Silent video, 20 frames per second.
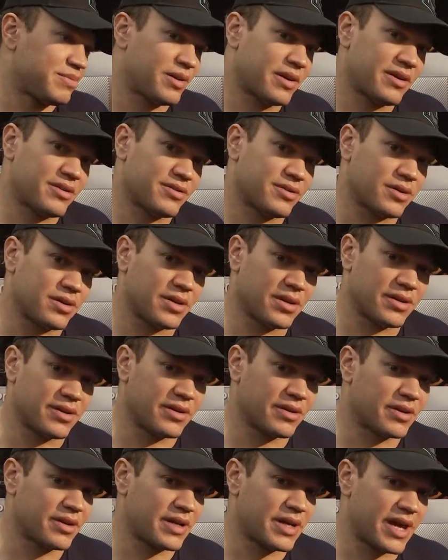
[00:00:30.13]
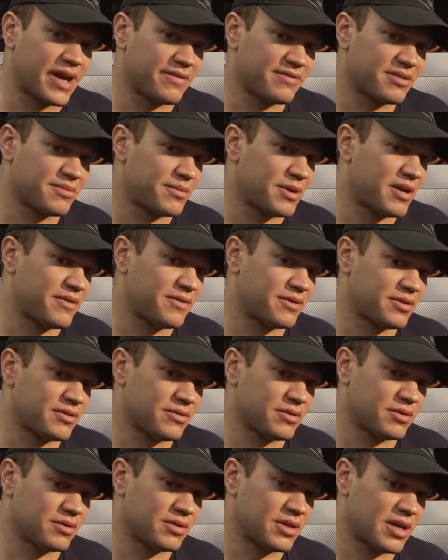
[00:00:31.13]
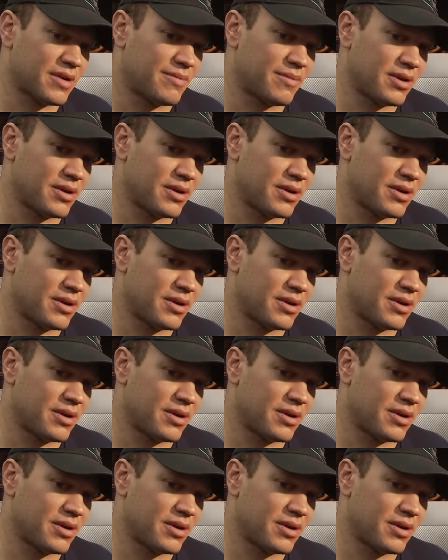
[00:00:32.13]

Players are good. They're going to have some offensive zone time,